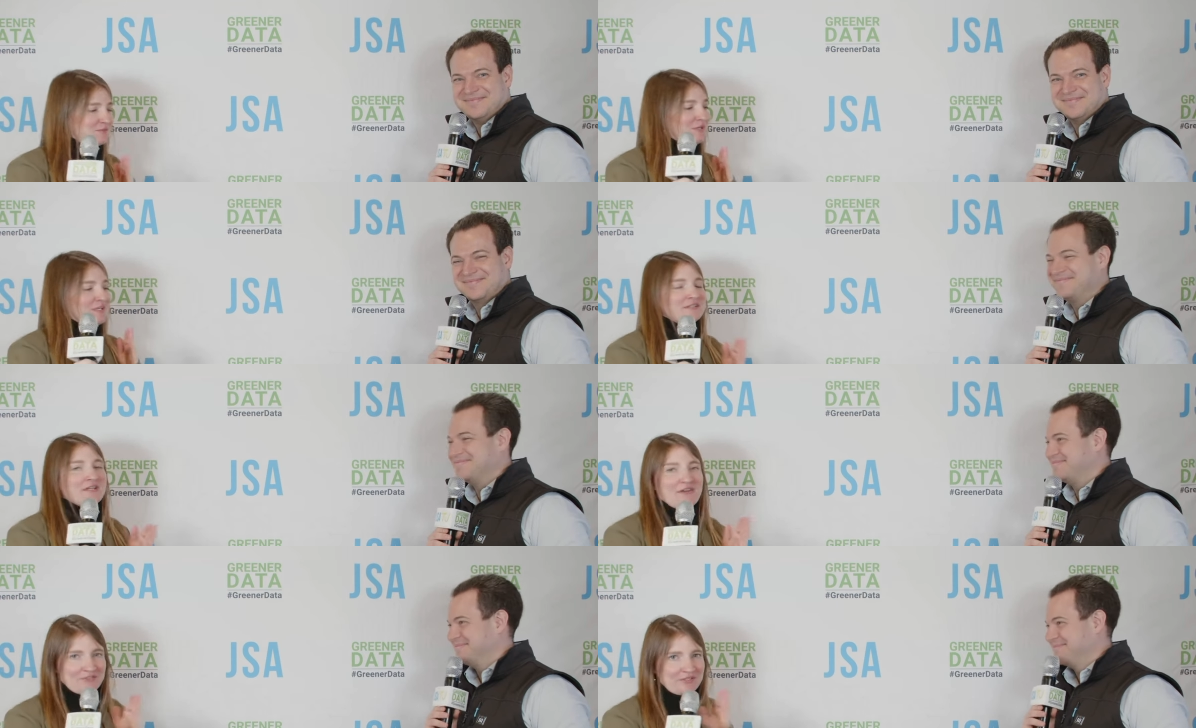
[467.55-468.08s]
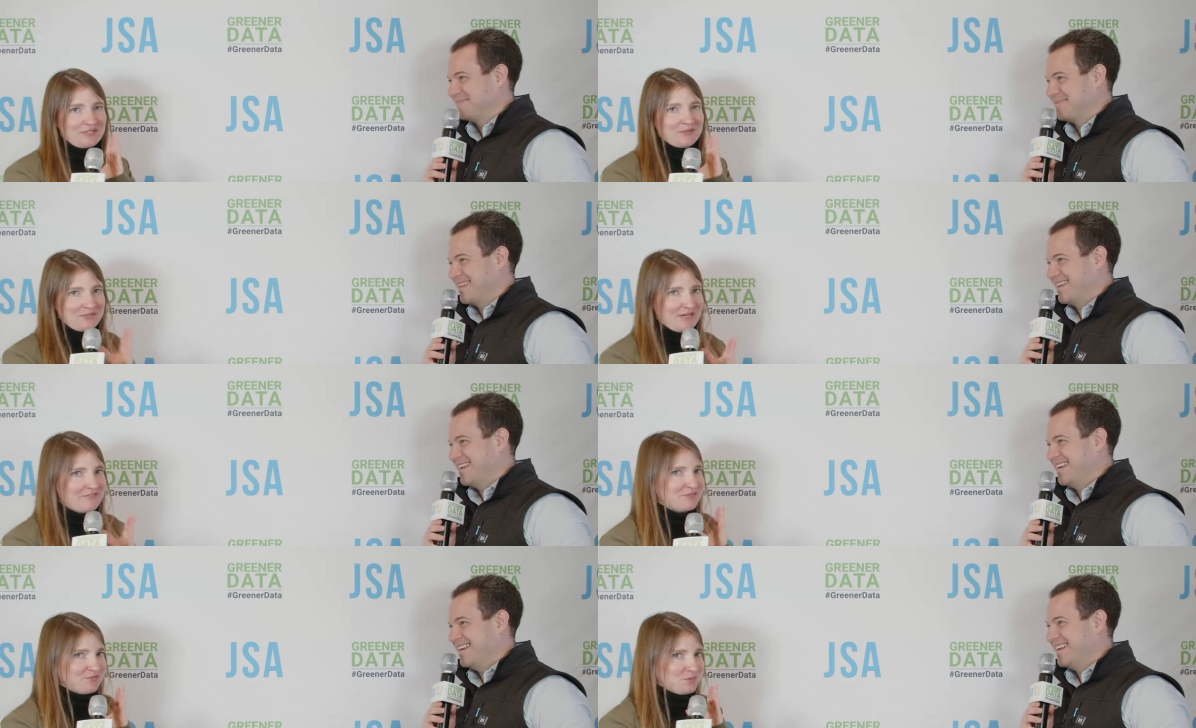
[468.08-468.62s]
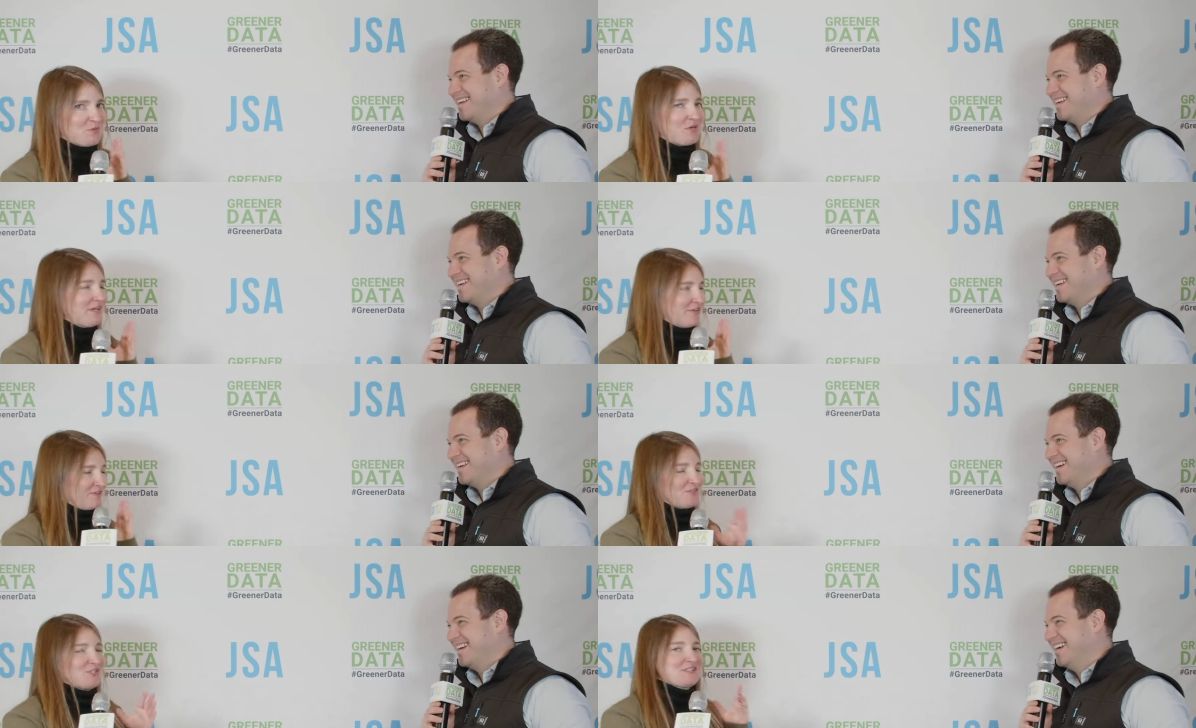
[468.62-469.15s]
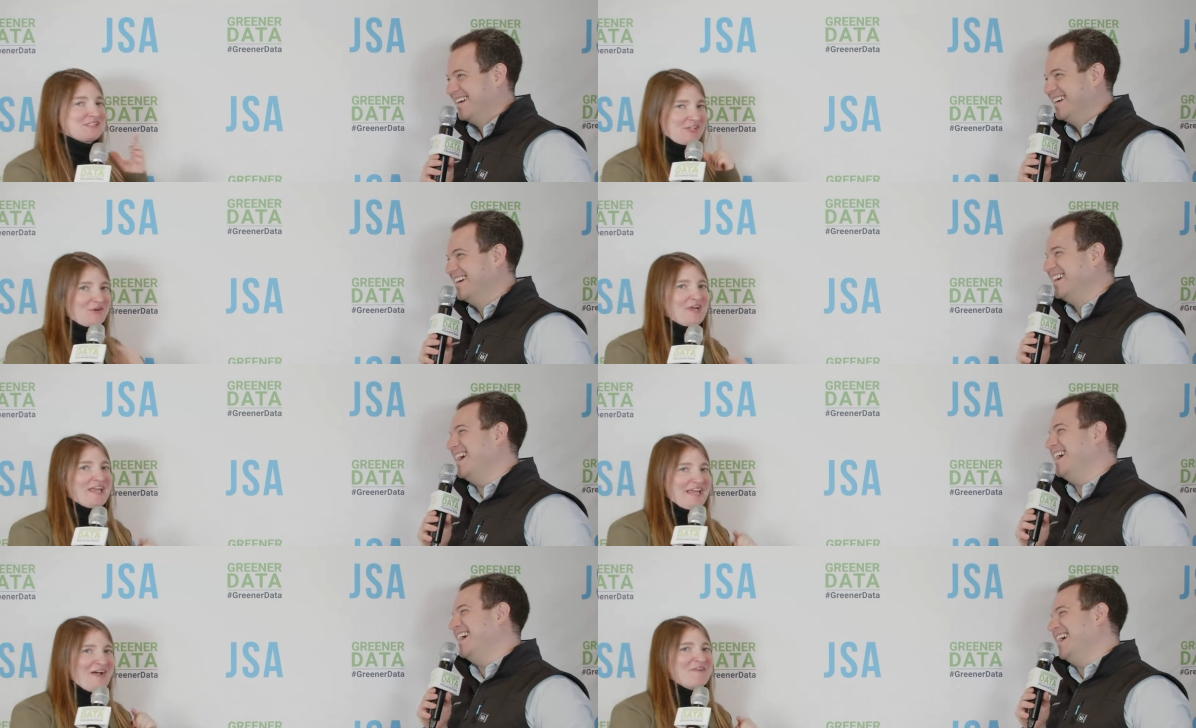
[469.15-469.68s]
Speaker 1: Well, not really. We have a few more interviews. So
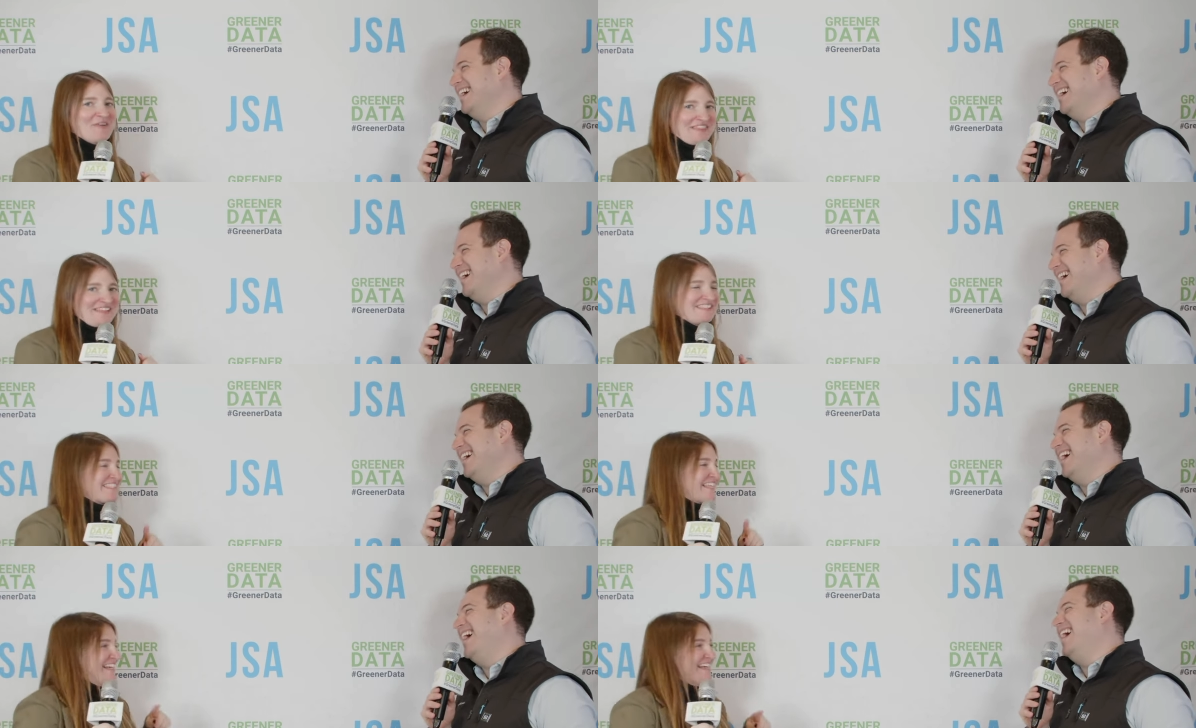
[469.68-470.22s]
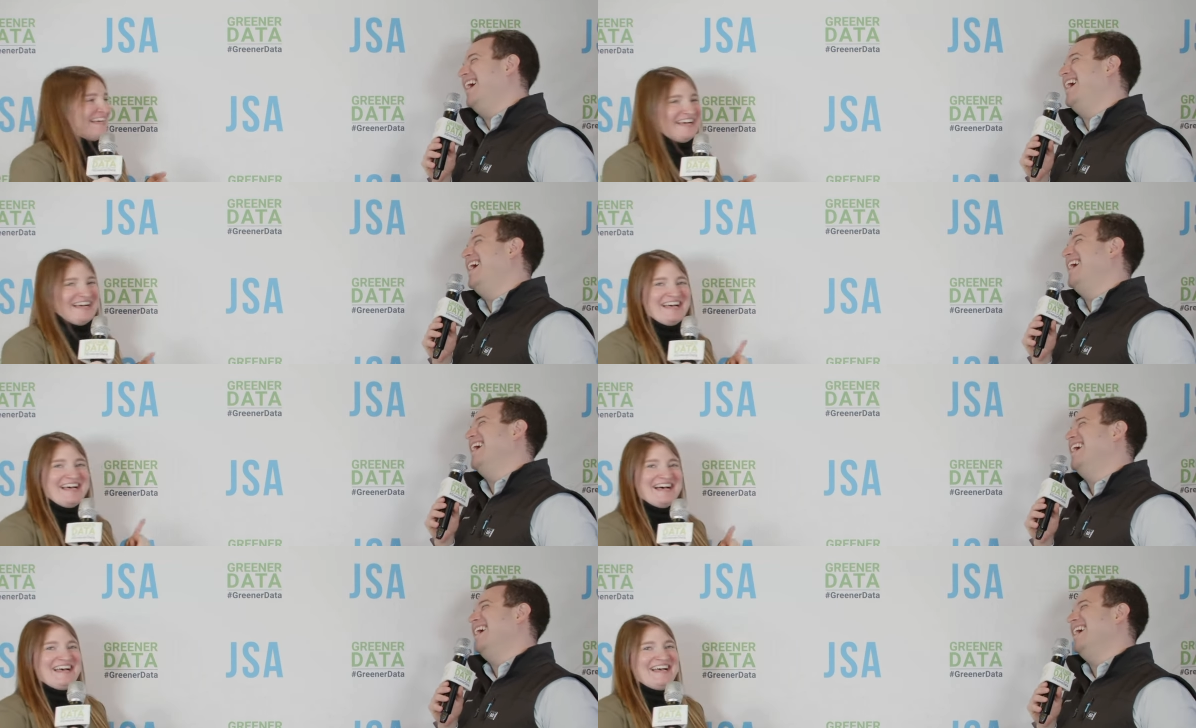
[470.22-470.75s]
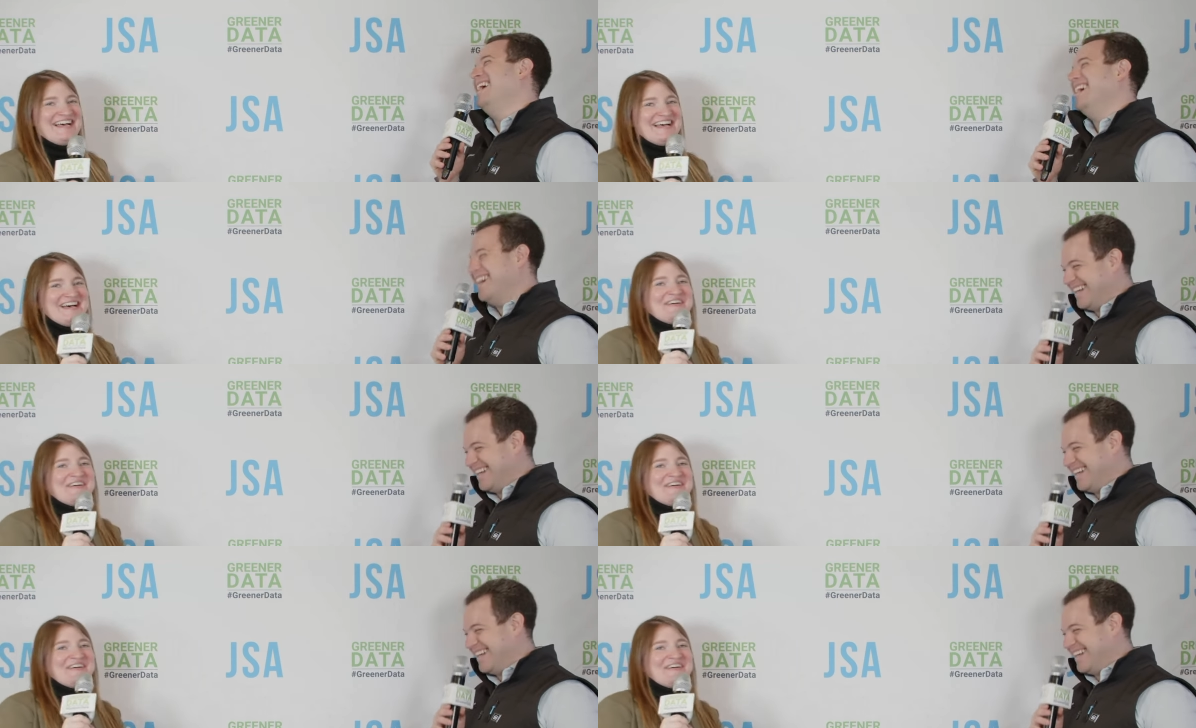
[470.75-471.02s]
hang out with us.